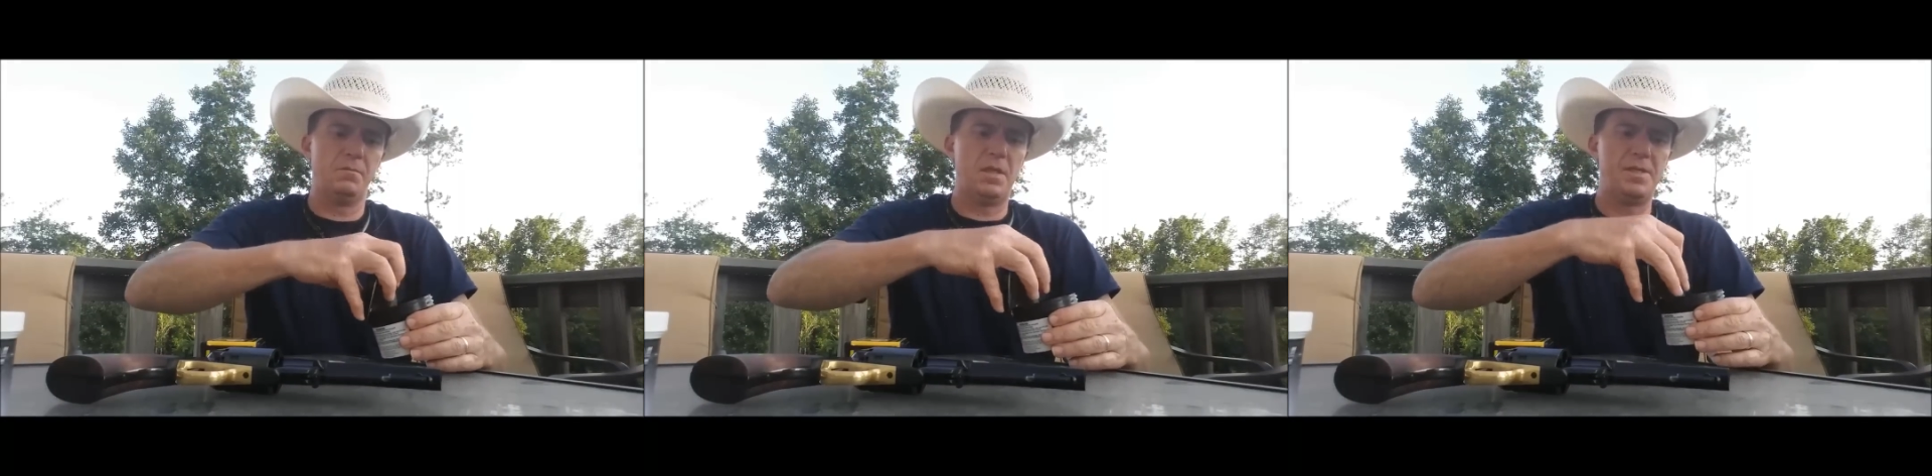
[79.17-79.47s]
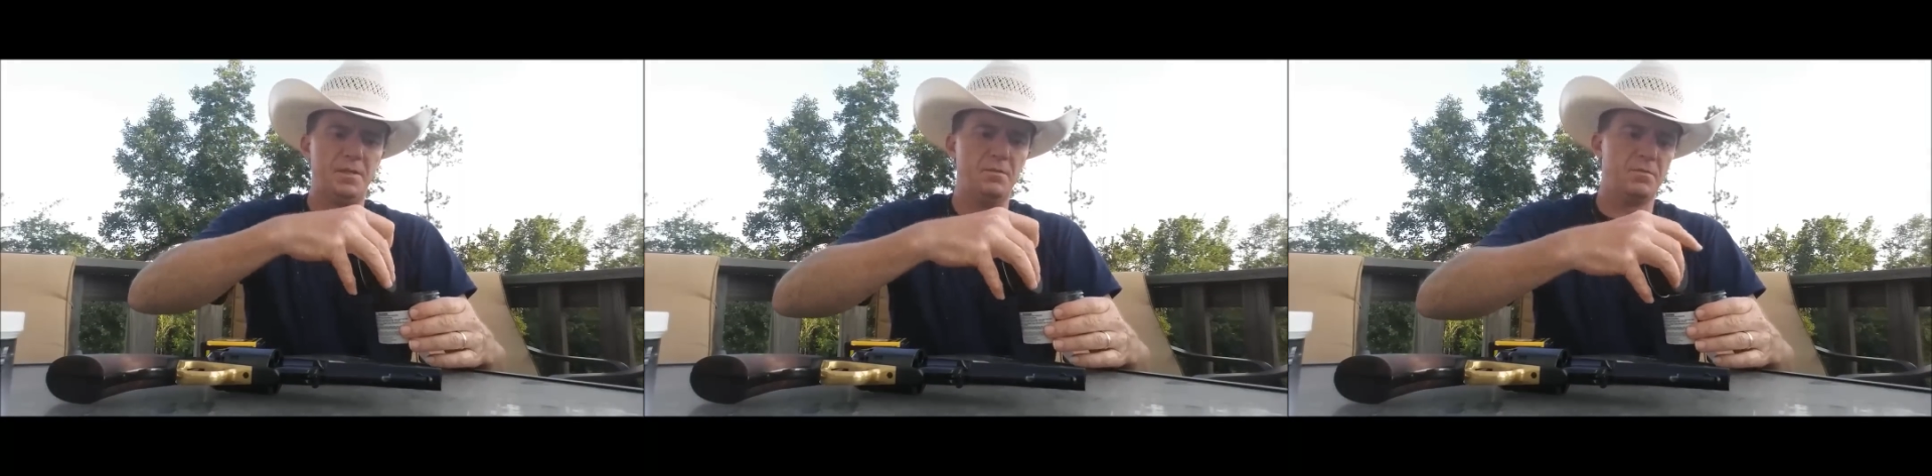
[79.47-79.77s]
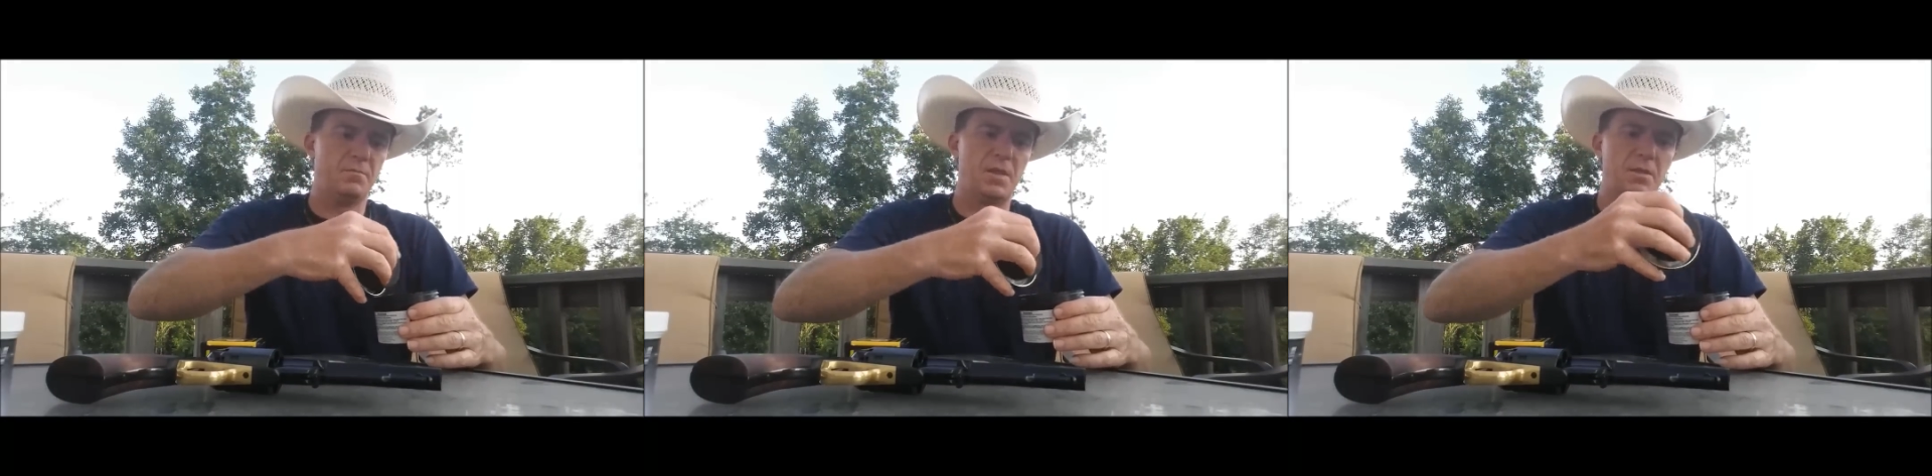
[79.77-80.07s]
like
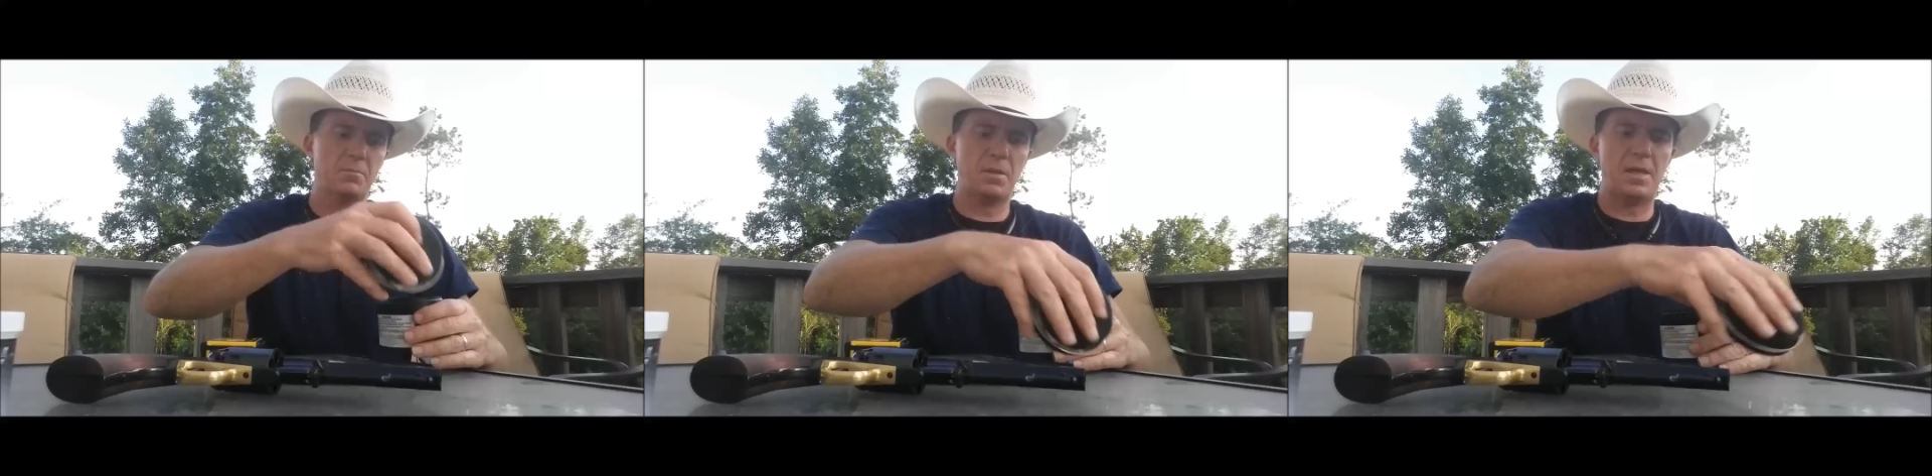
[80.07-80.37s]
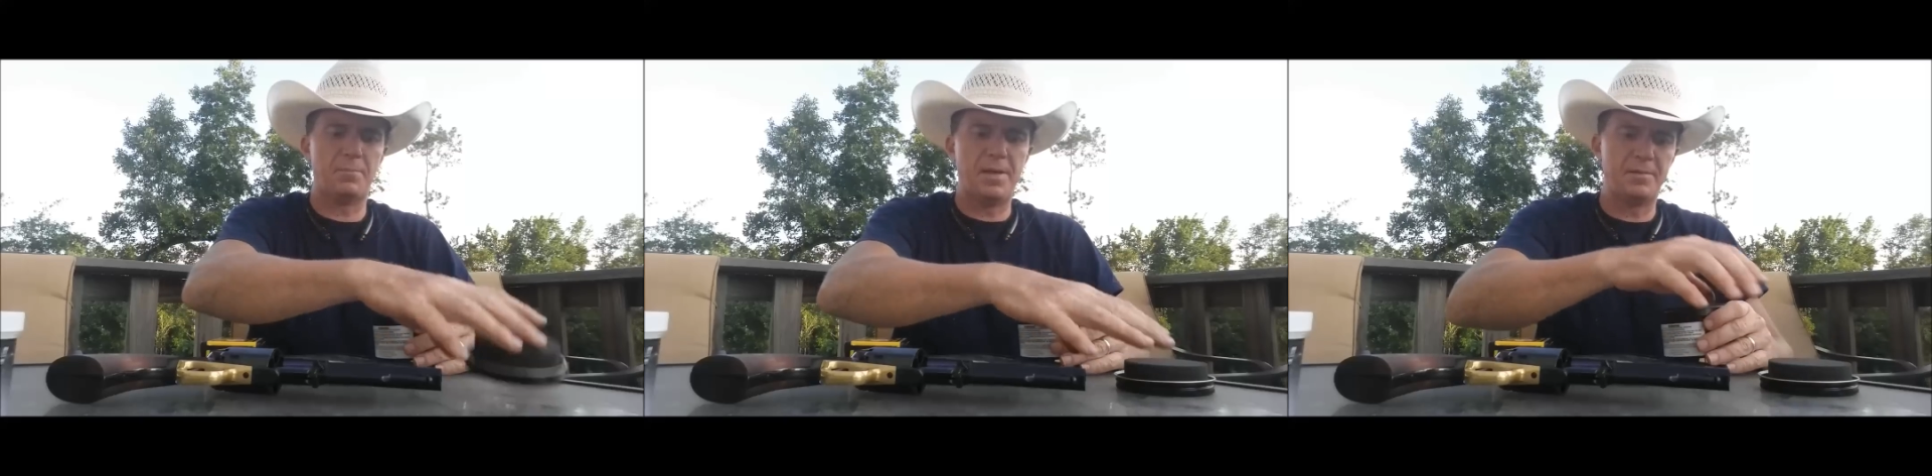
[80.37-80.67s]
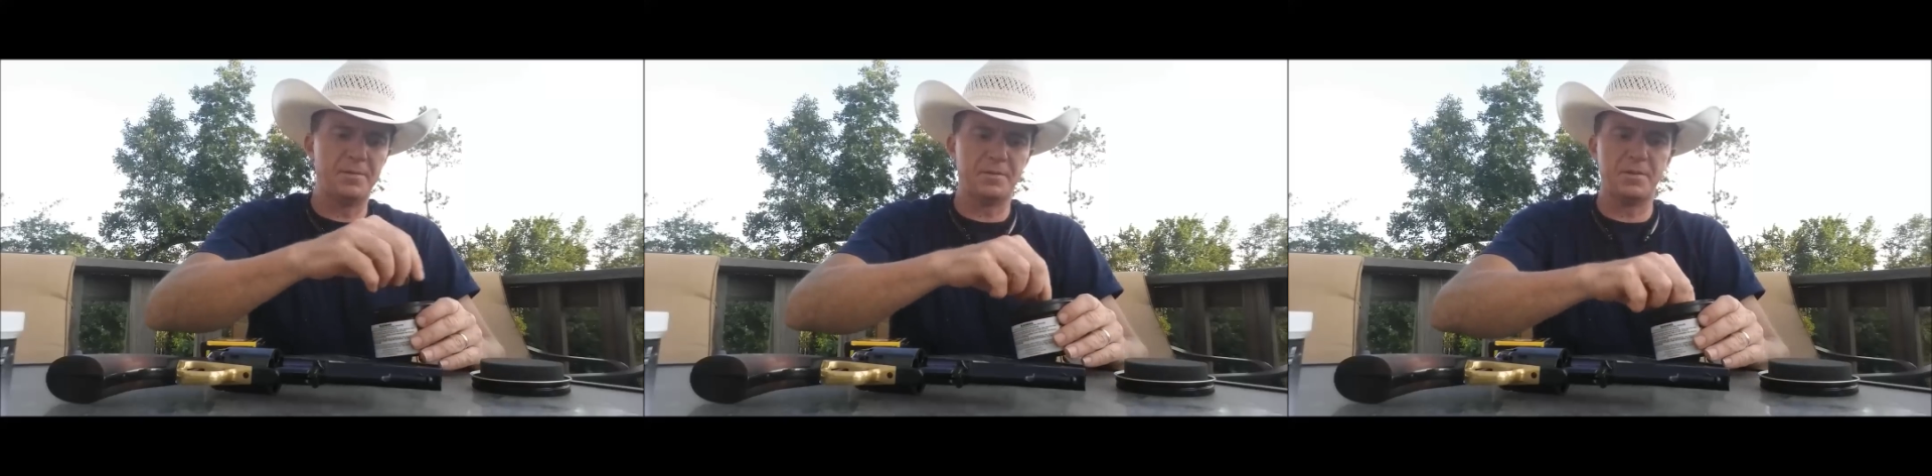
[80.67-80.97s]
using regular black
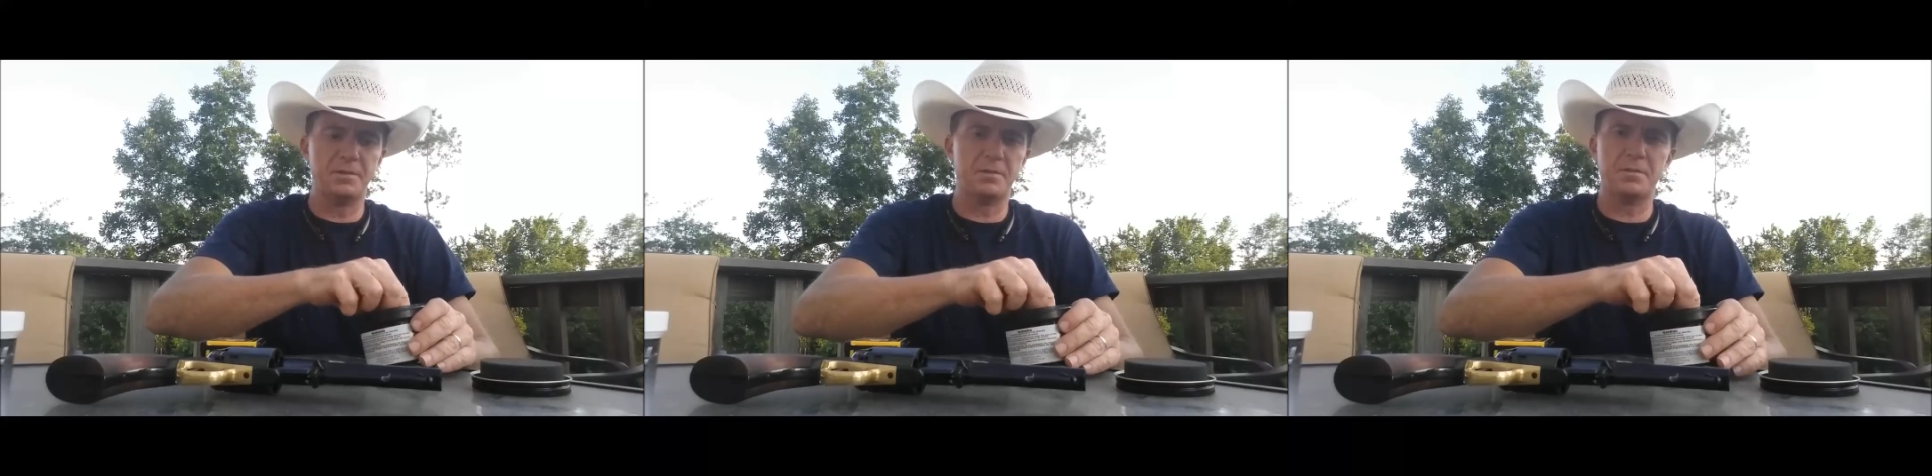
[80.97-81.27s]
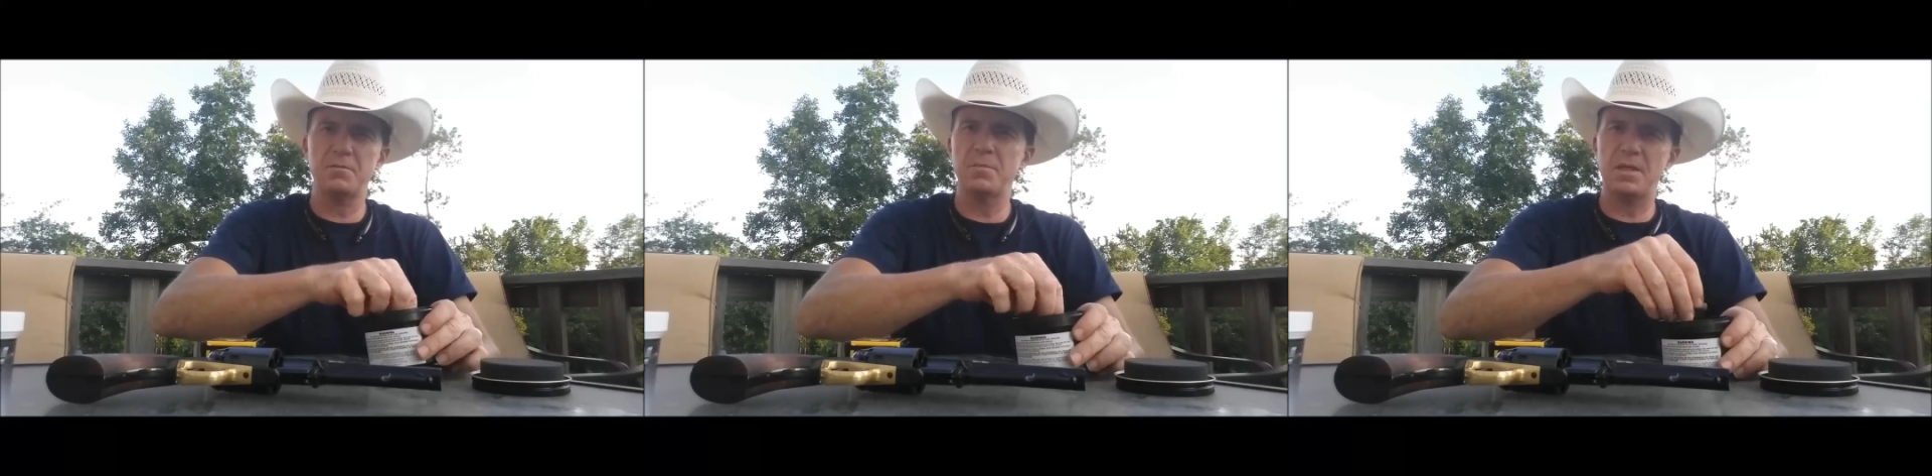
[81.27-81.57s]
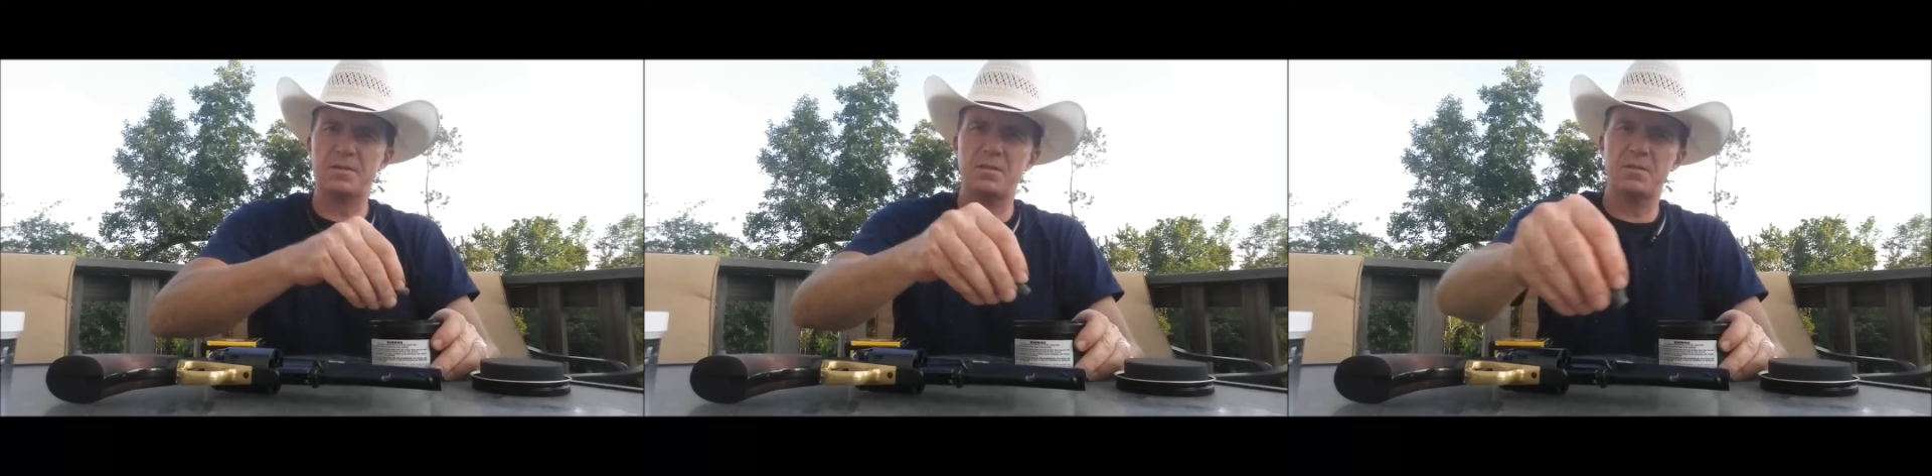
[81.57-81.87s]
powder just because it's too messy.